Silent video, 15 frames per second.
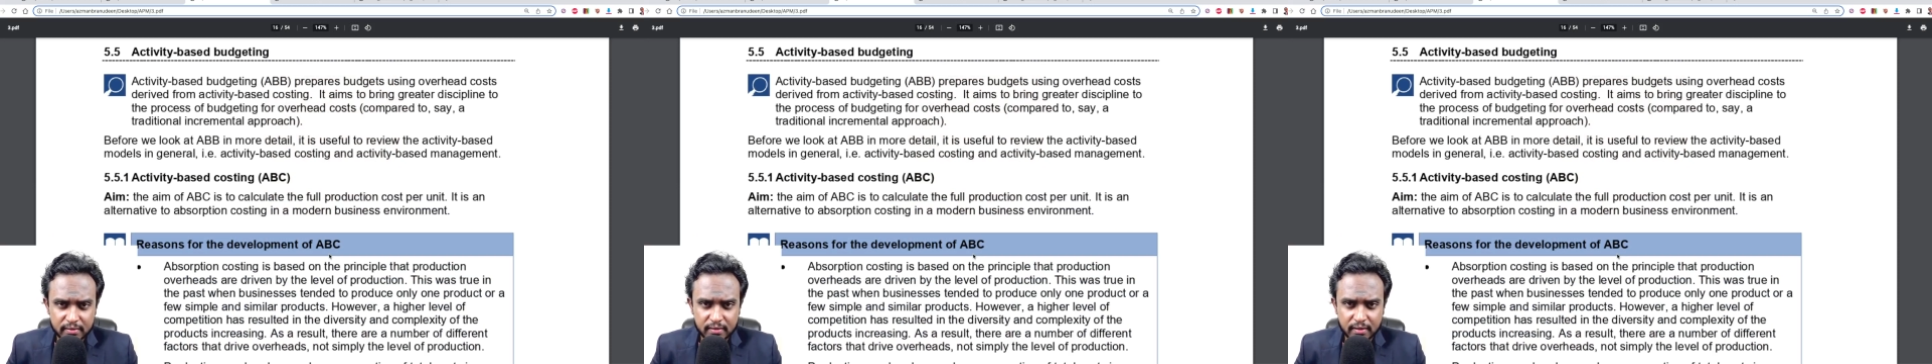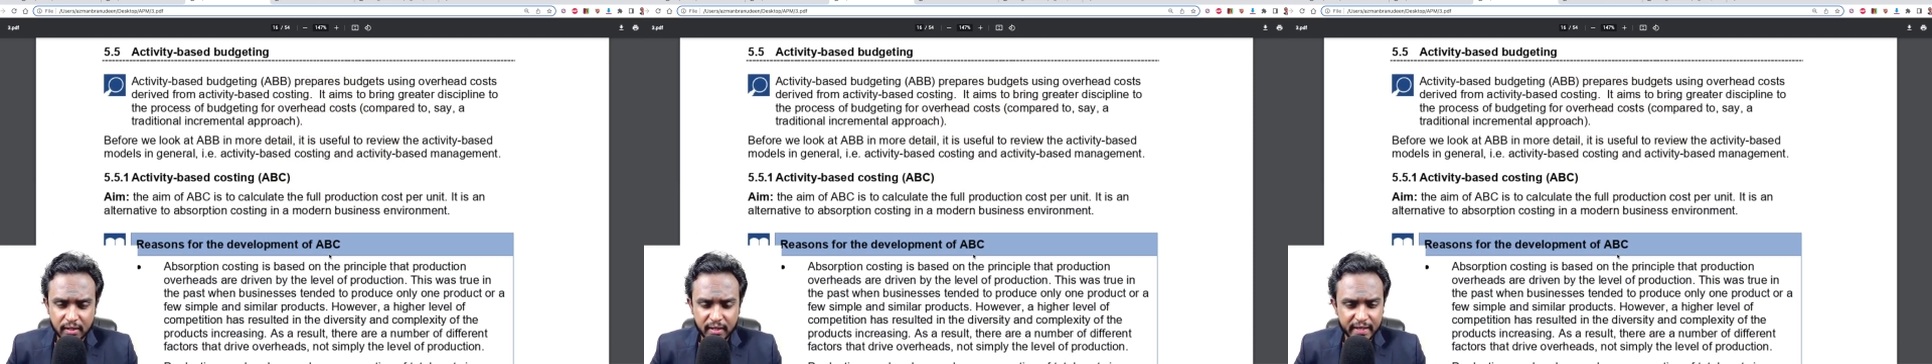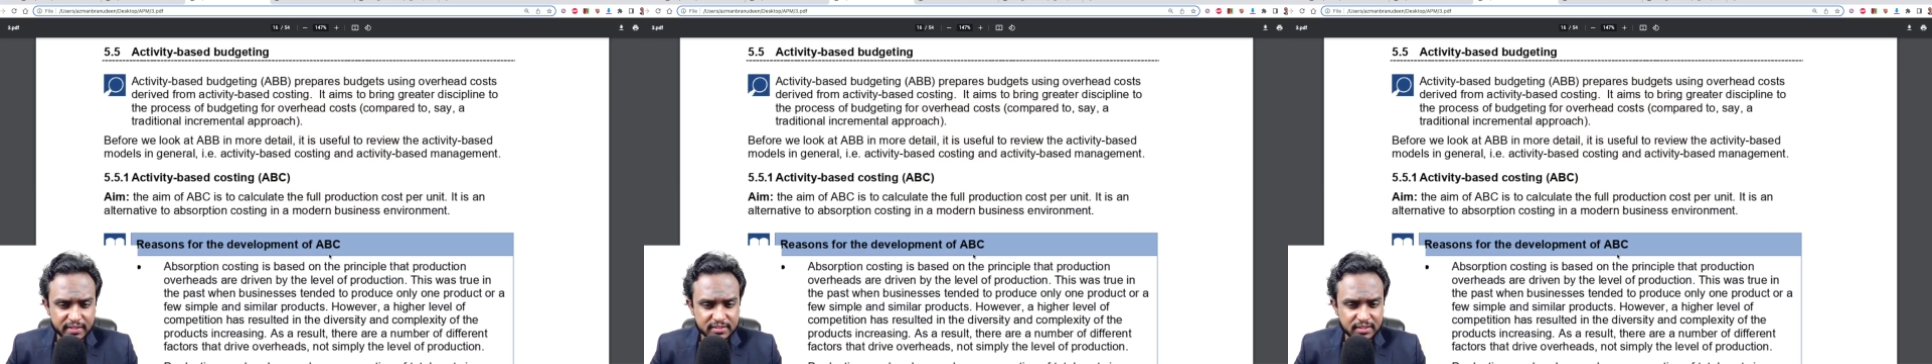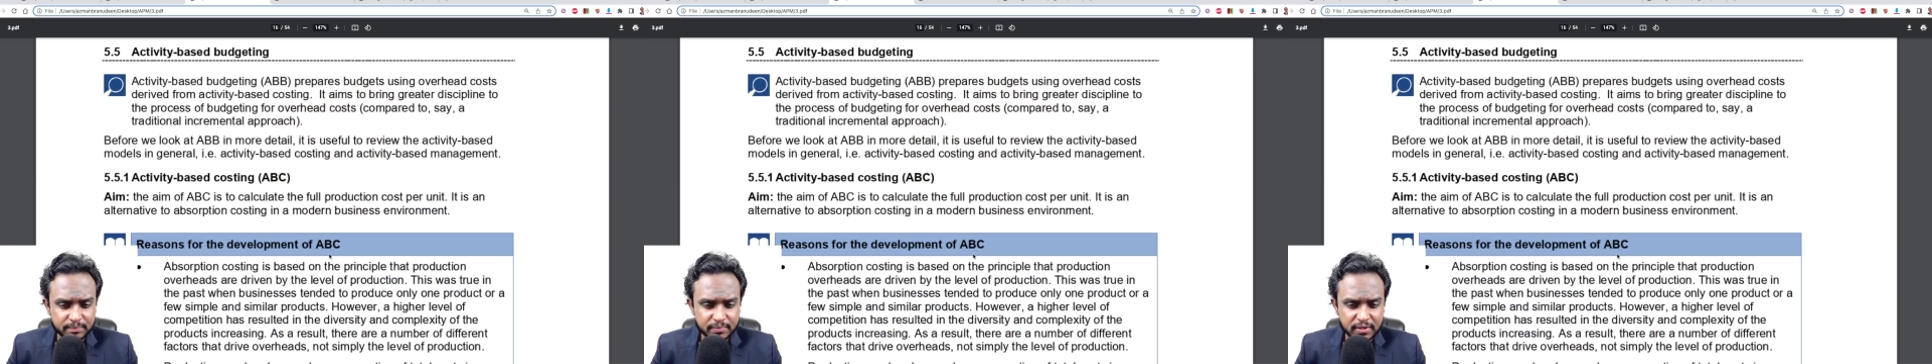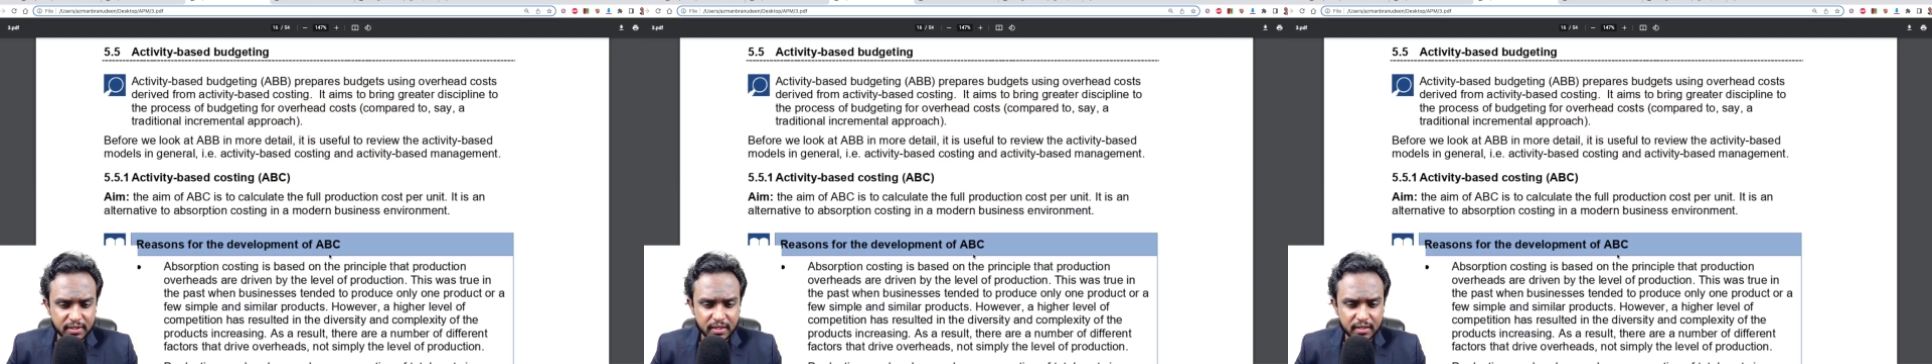
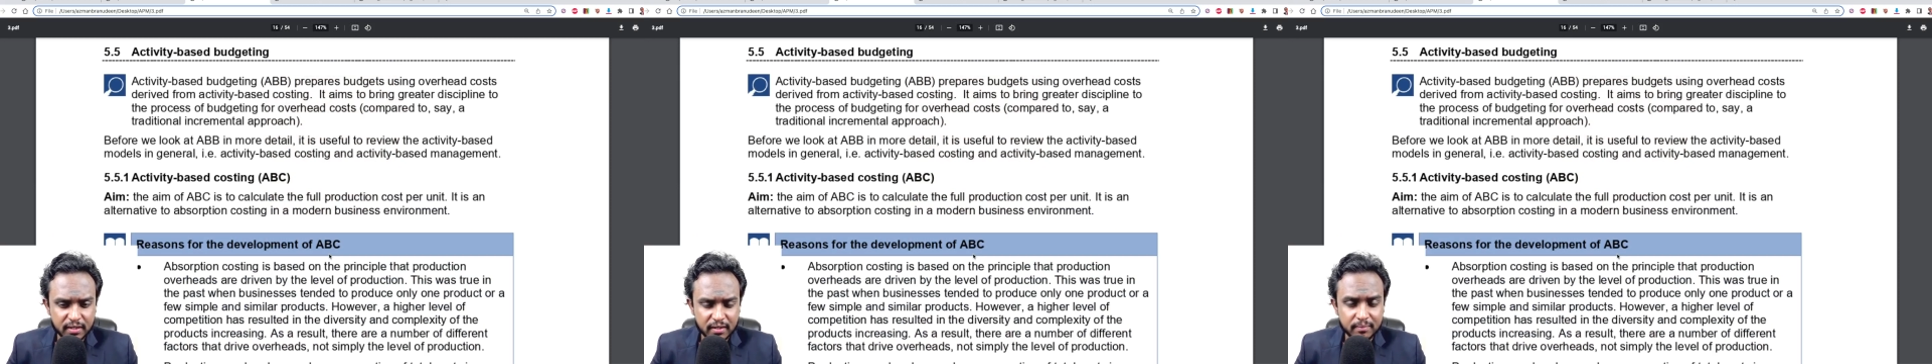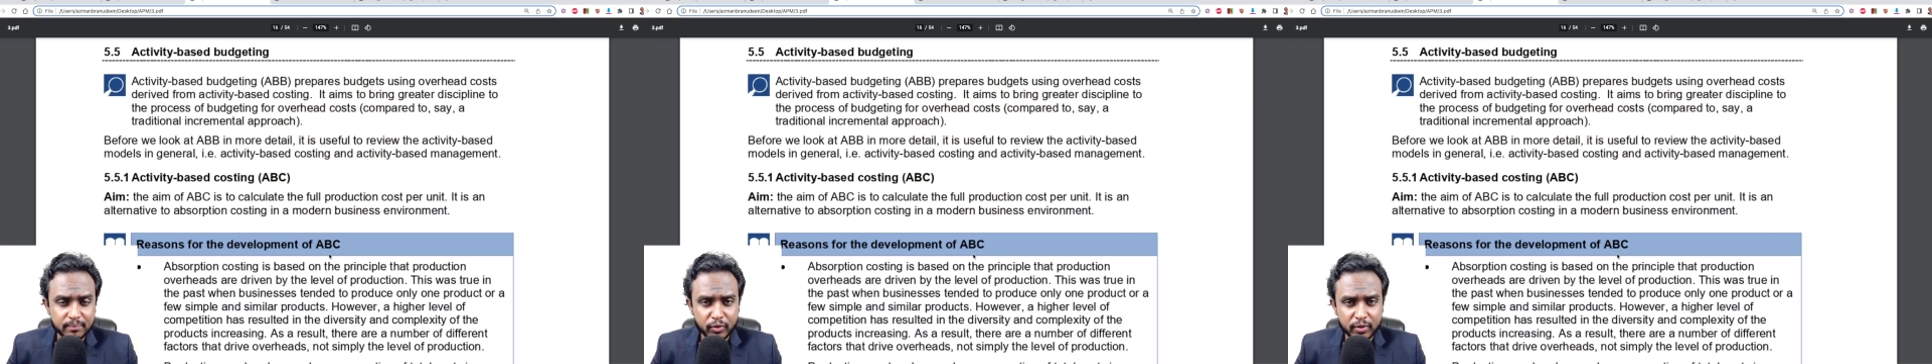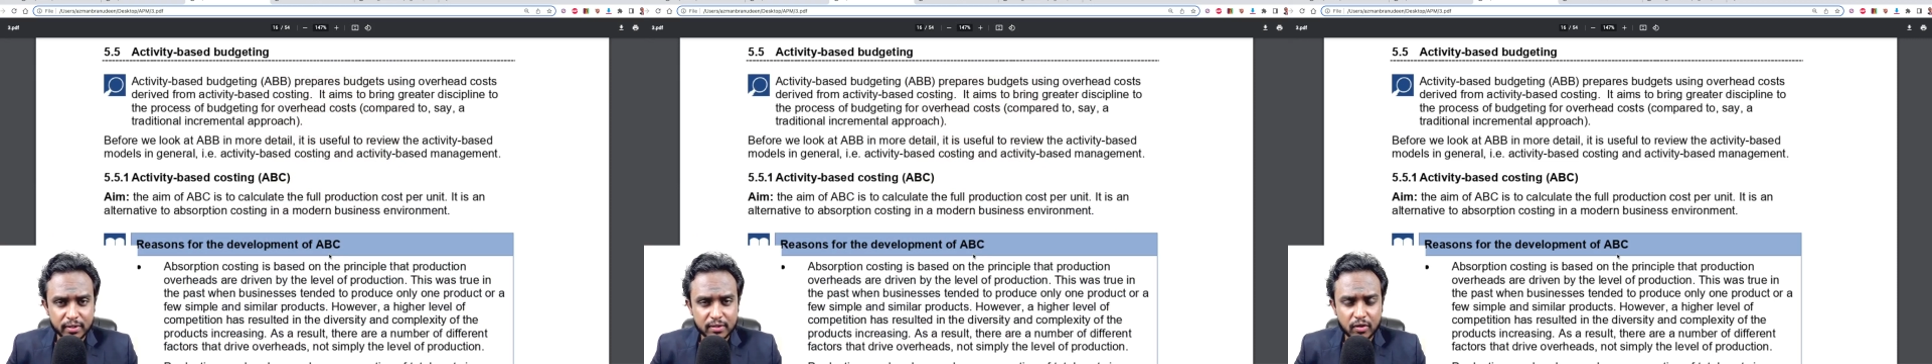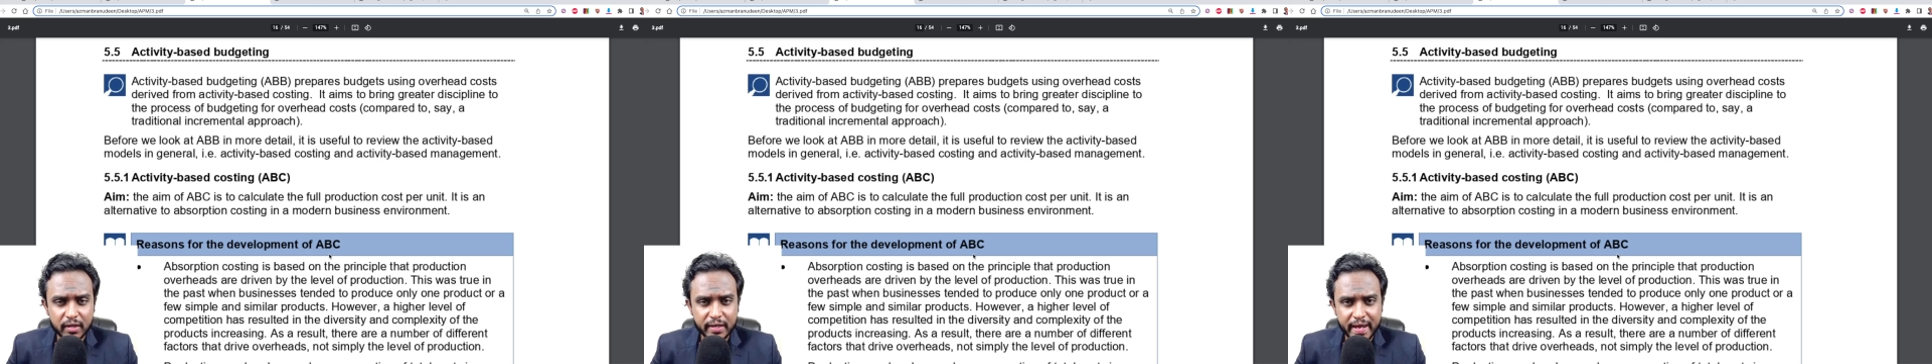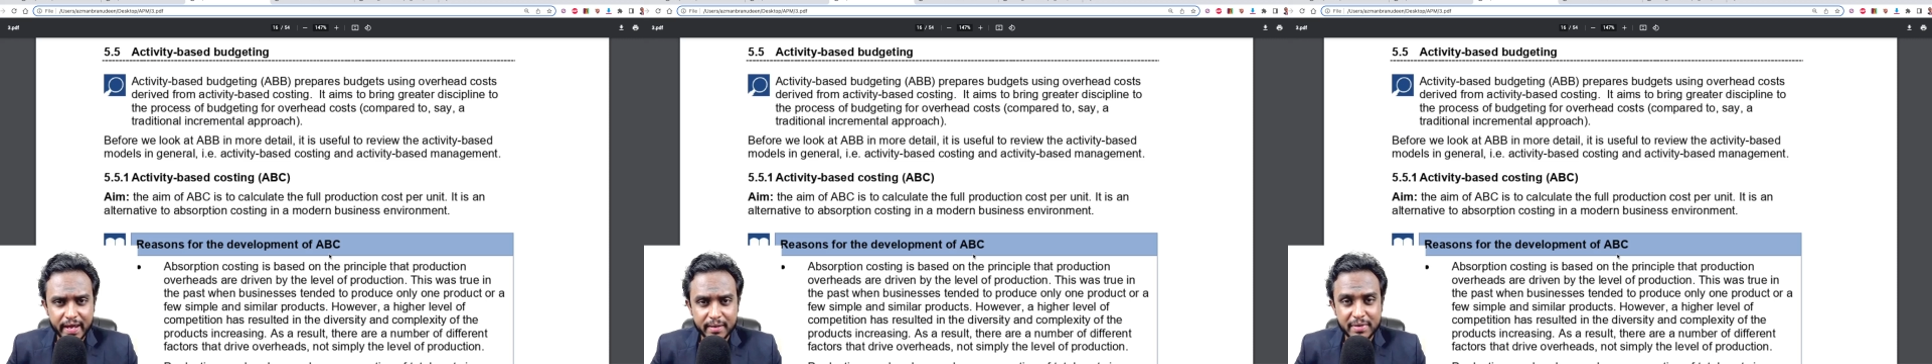except a component called
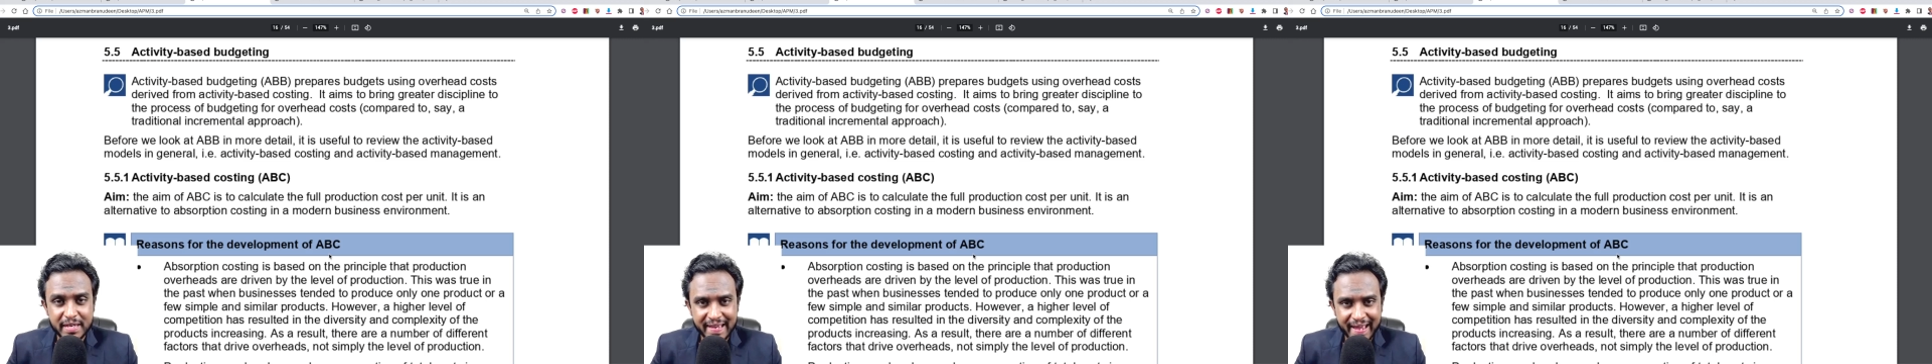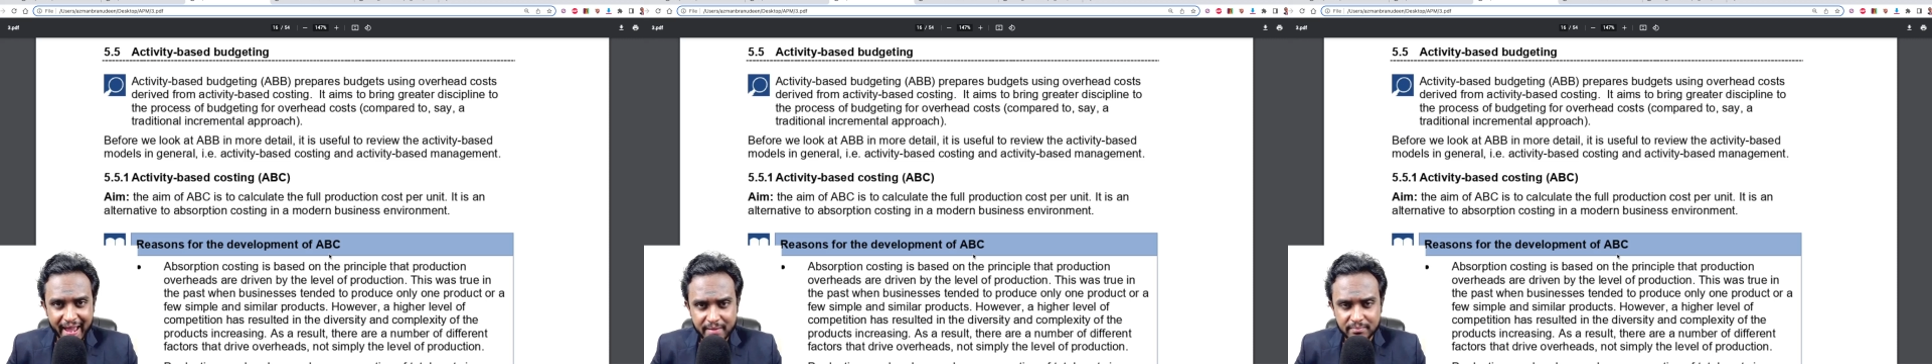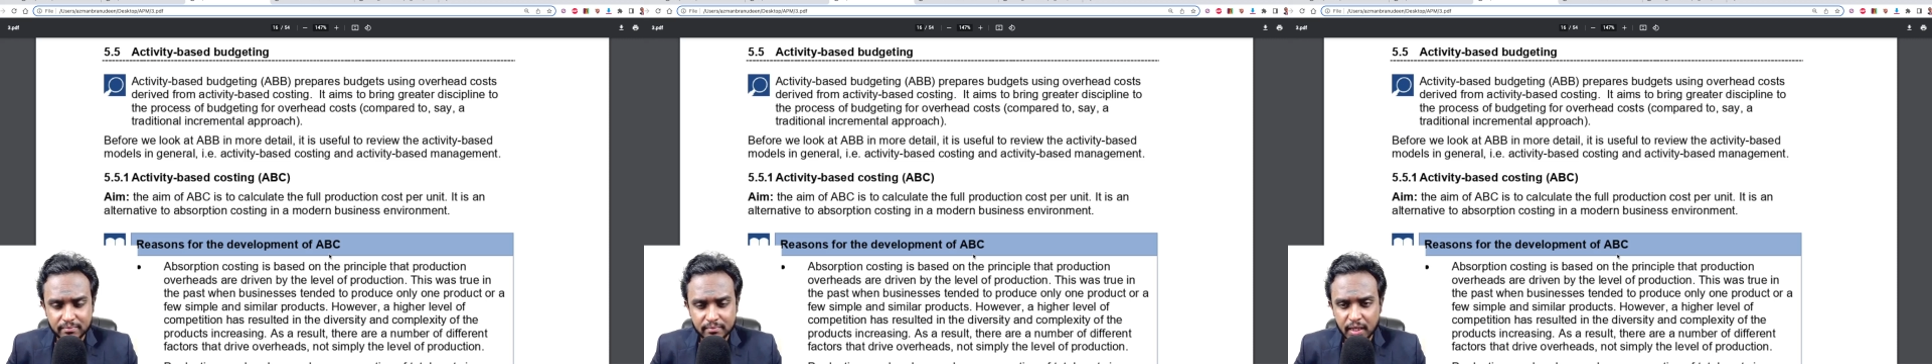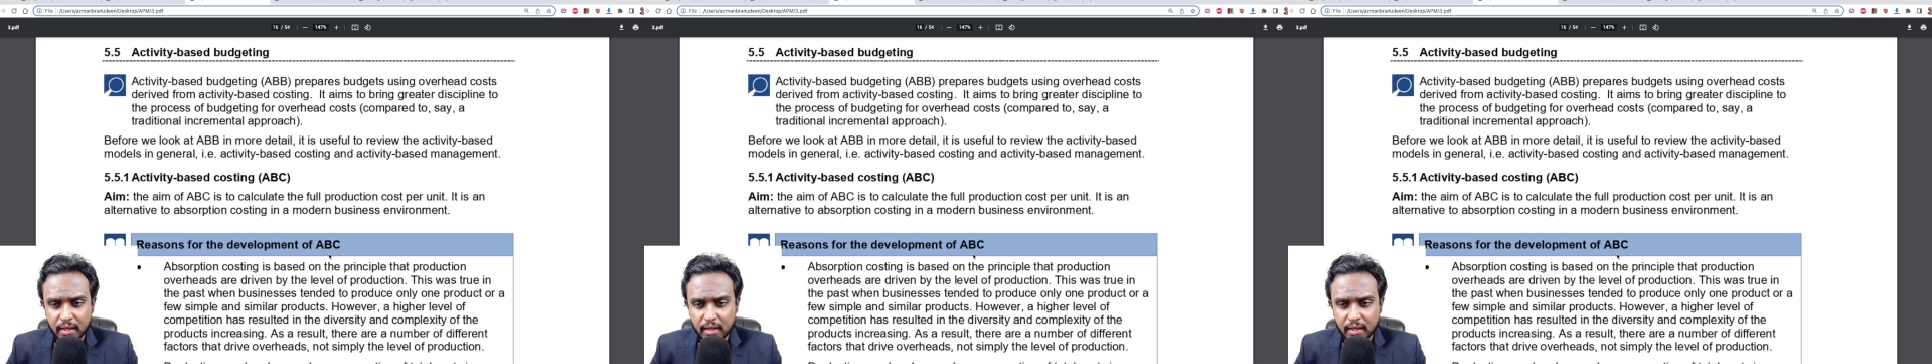ABM,